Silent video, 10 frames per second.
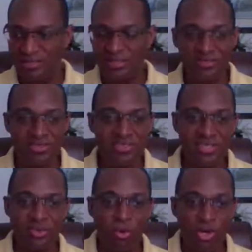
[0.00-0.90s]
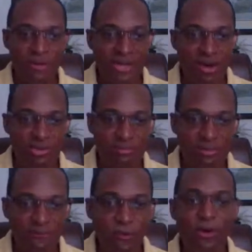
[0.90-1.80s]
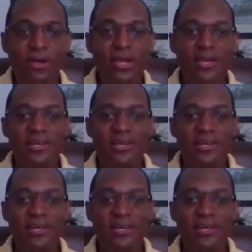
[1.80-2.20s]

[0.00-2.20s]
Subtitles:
citizens can hold him accountable for.